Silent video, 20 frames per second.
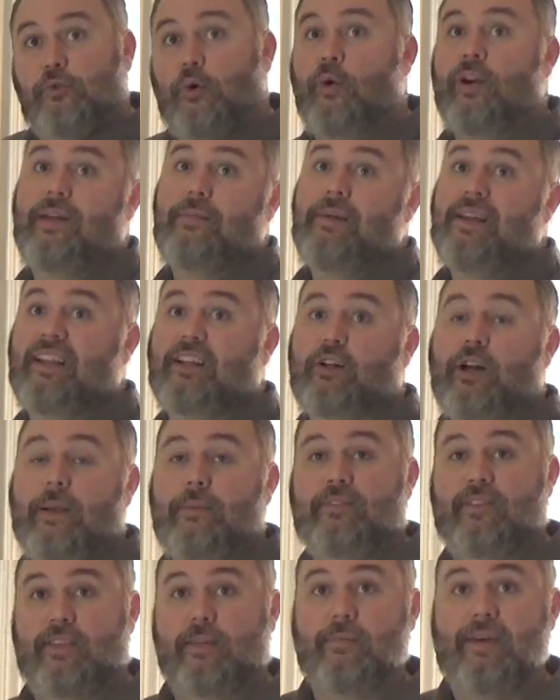20
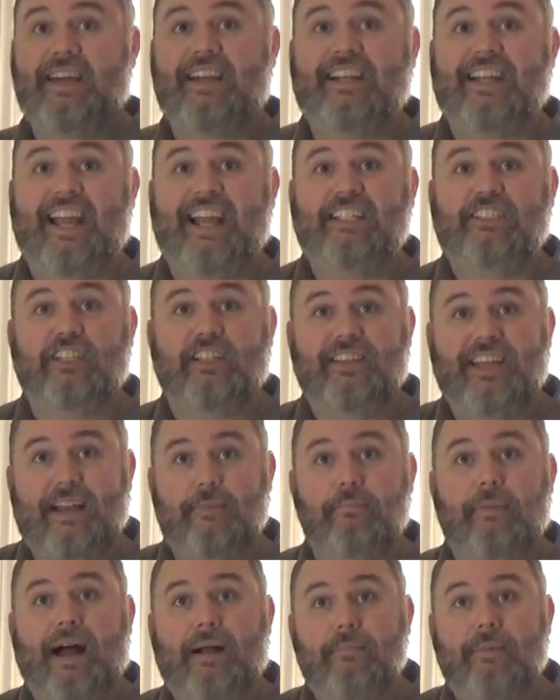milligrams of the medication
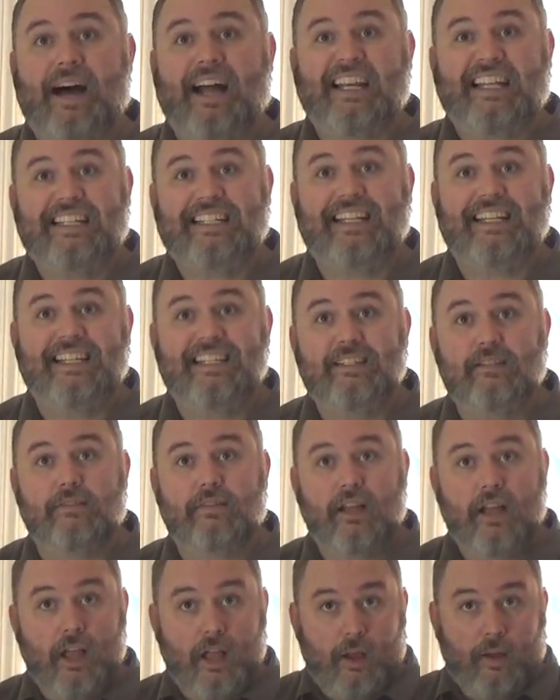that my body is
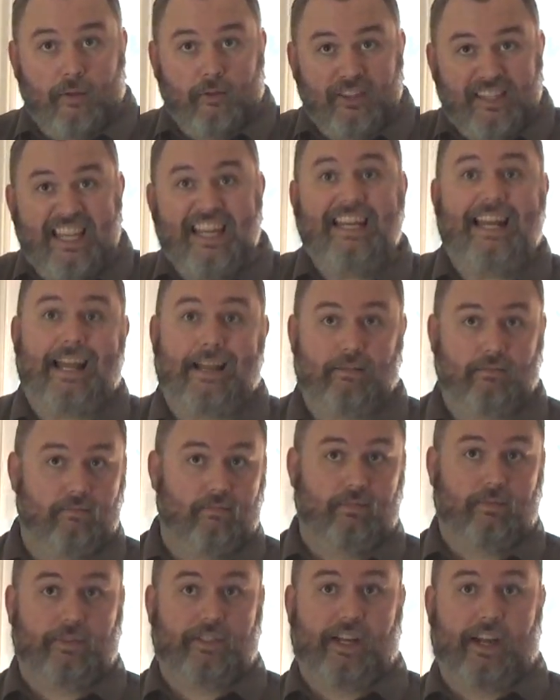needing.
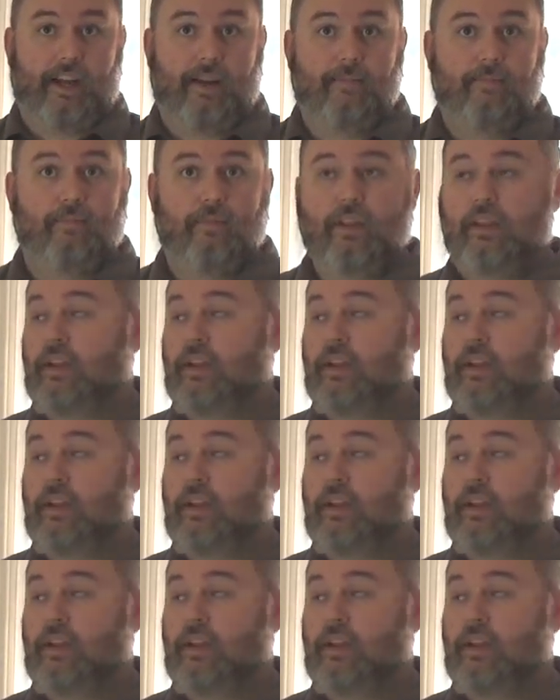Okay,